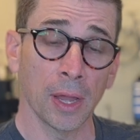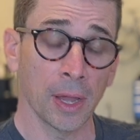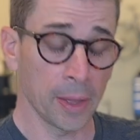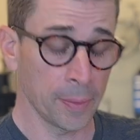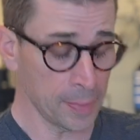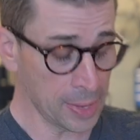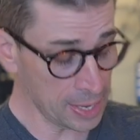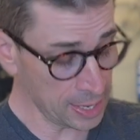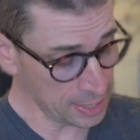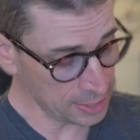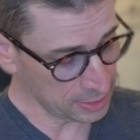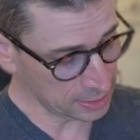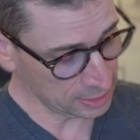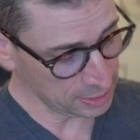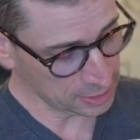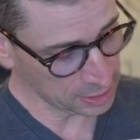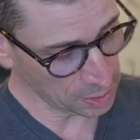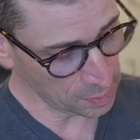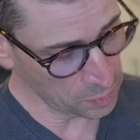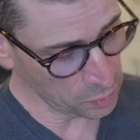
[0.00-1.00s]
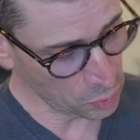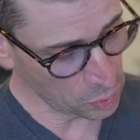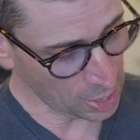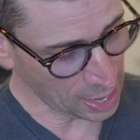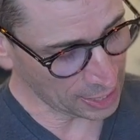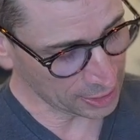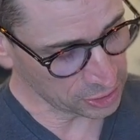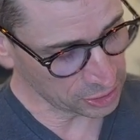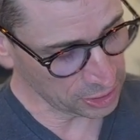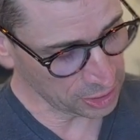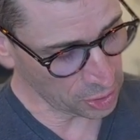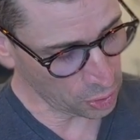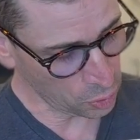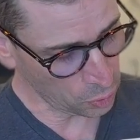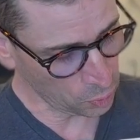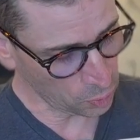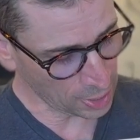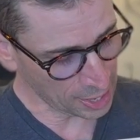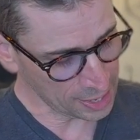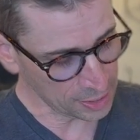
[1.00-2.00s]
is, and some will actually go
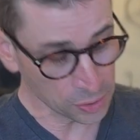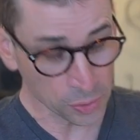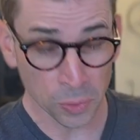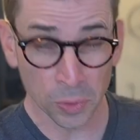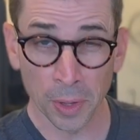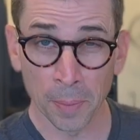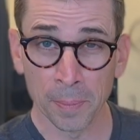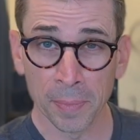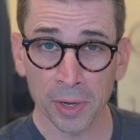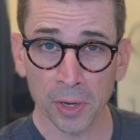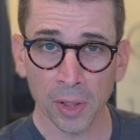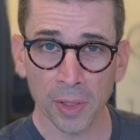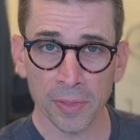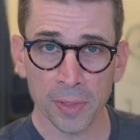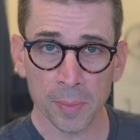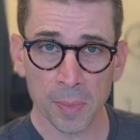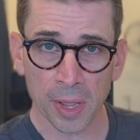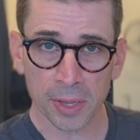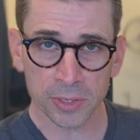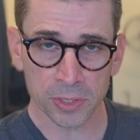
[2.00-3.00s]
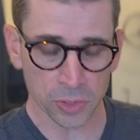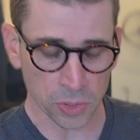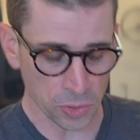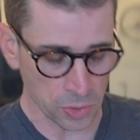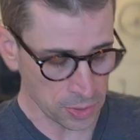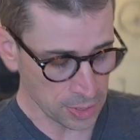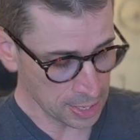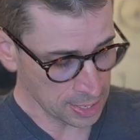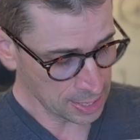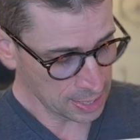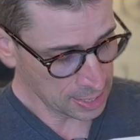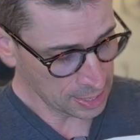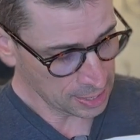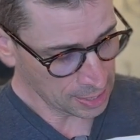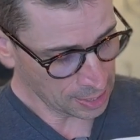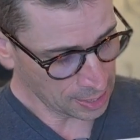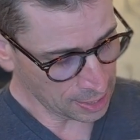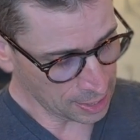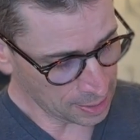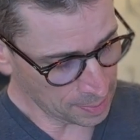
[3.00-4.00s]
right through the middle of the muscle,
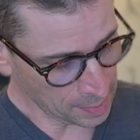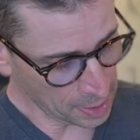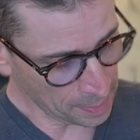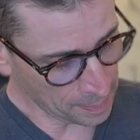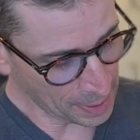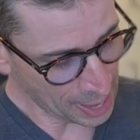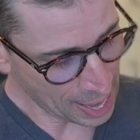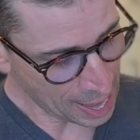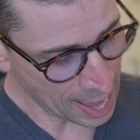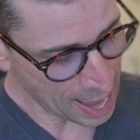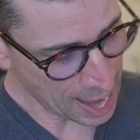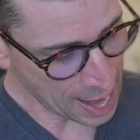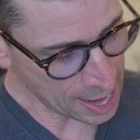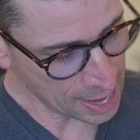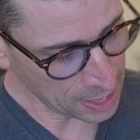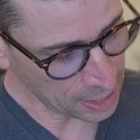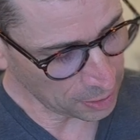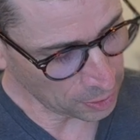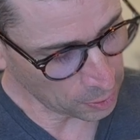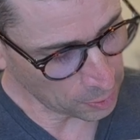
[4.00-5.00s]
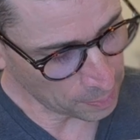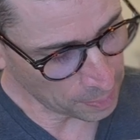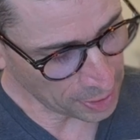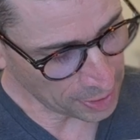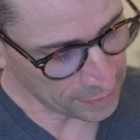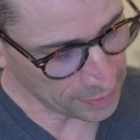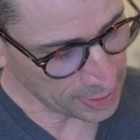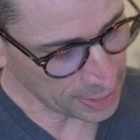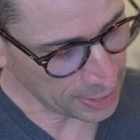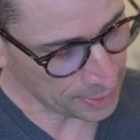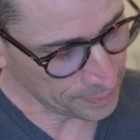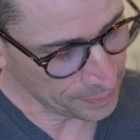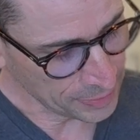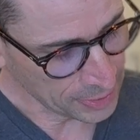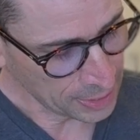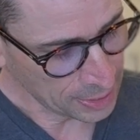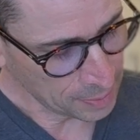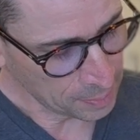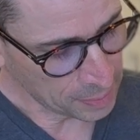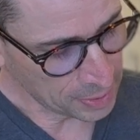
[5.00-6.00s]
up high or above
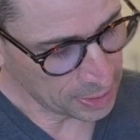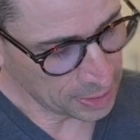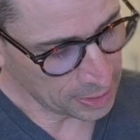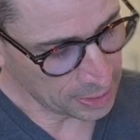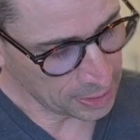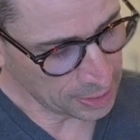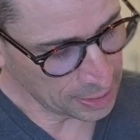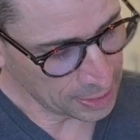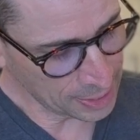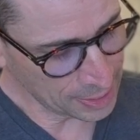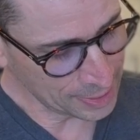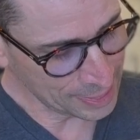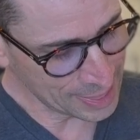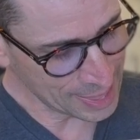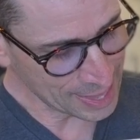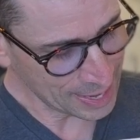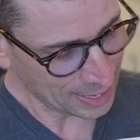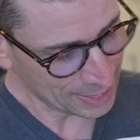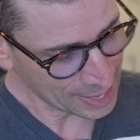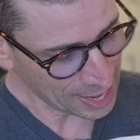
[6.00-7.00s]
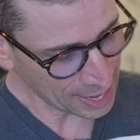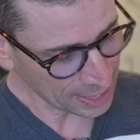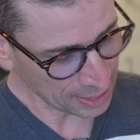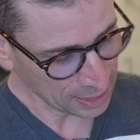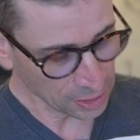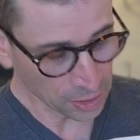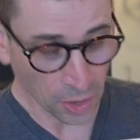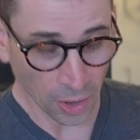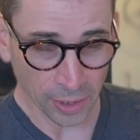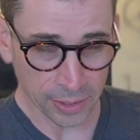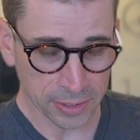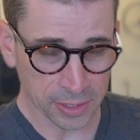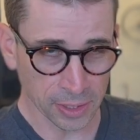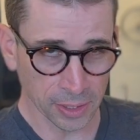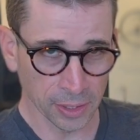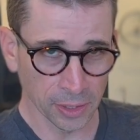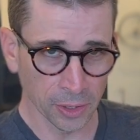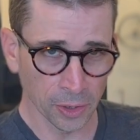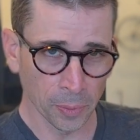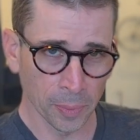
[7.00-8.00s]
it, and that can cause a
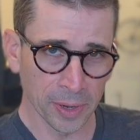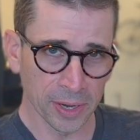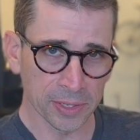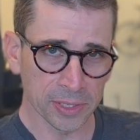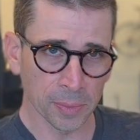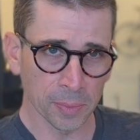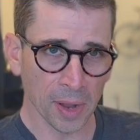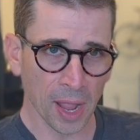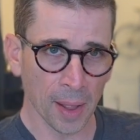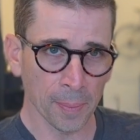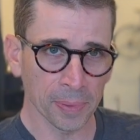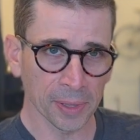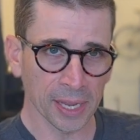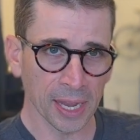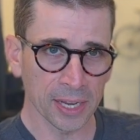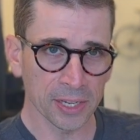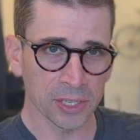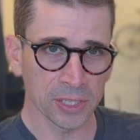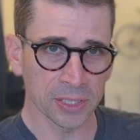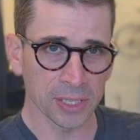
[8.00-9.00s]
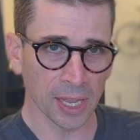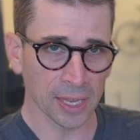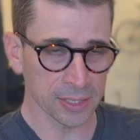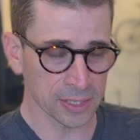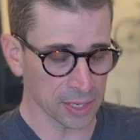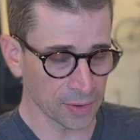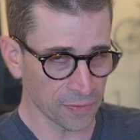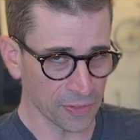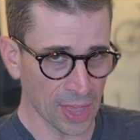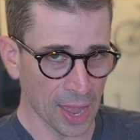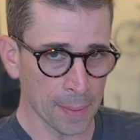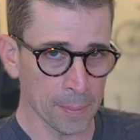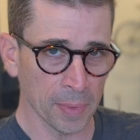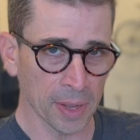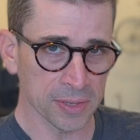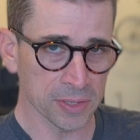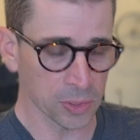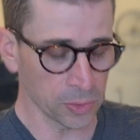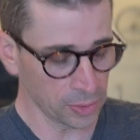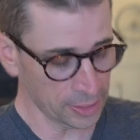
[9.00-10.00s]
little bit of some complications, as if that
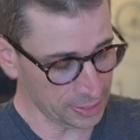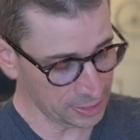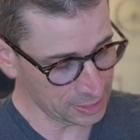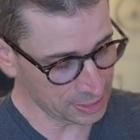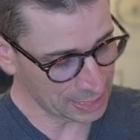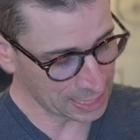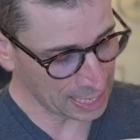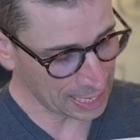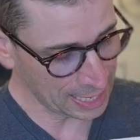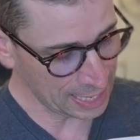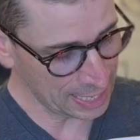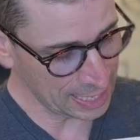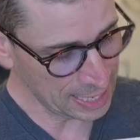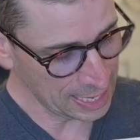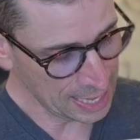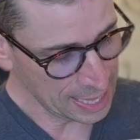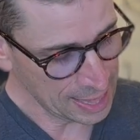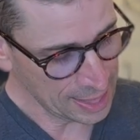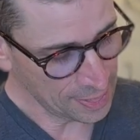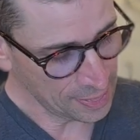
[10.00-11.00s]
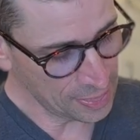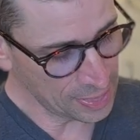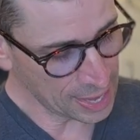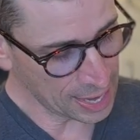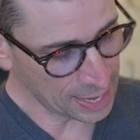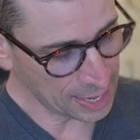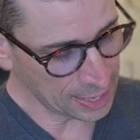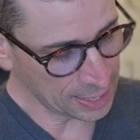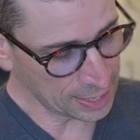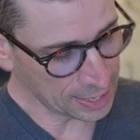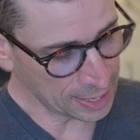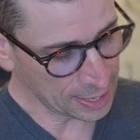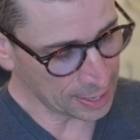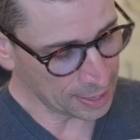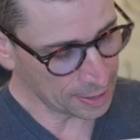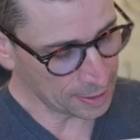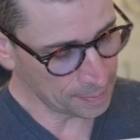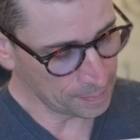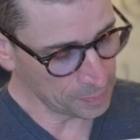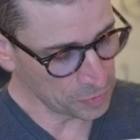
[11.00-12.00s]
muscle is tight, then
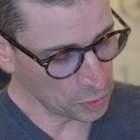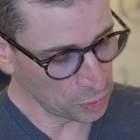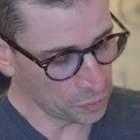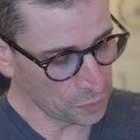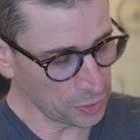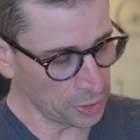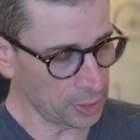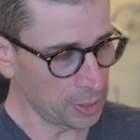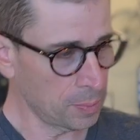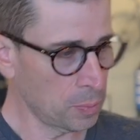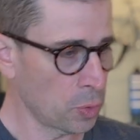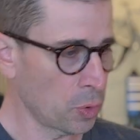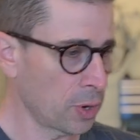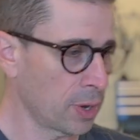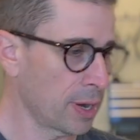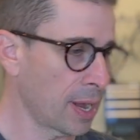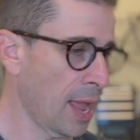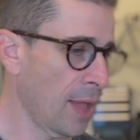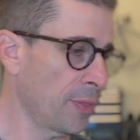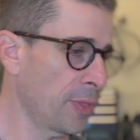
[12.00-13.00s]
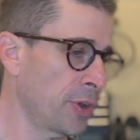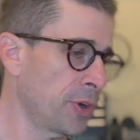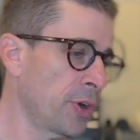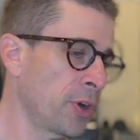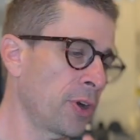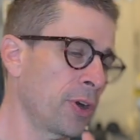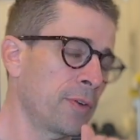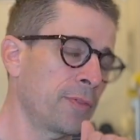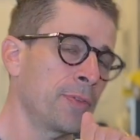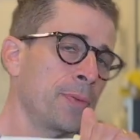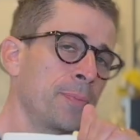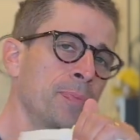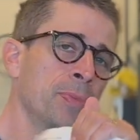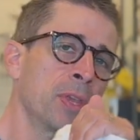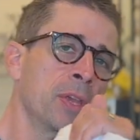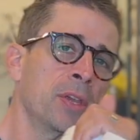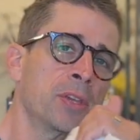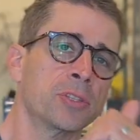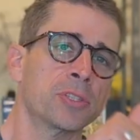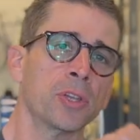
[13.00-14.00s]
you'll feel it more down the nerve.
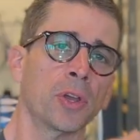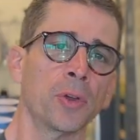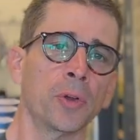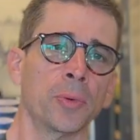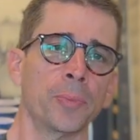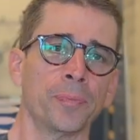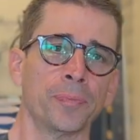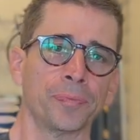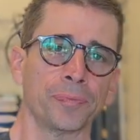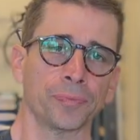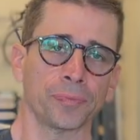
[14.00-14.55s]
So